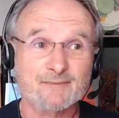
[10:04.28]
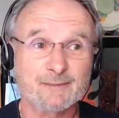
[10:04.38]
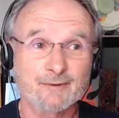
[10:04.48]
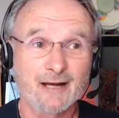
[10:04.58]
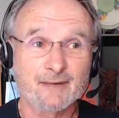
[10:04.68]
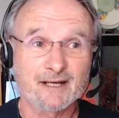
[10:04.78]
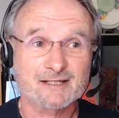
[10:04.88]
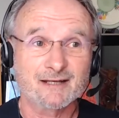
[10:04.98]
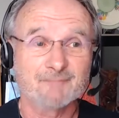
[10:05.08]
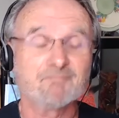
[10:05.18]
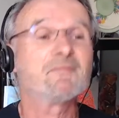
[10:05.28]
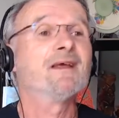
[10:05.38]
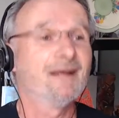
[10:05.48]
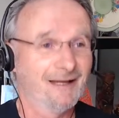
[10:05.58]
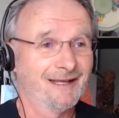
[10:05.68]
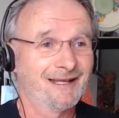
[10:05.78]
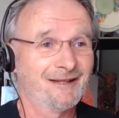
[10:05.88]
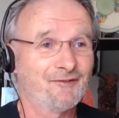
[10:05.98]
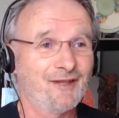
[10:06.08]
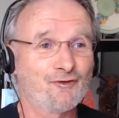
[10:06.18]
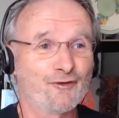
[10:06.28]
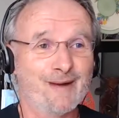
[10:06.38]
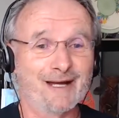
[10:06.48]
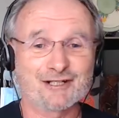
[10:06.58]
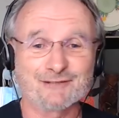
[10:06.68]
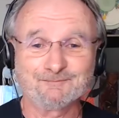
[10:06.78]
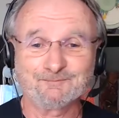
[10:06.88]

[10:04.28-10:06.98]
the Prime Minister. Thank you very much.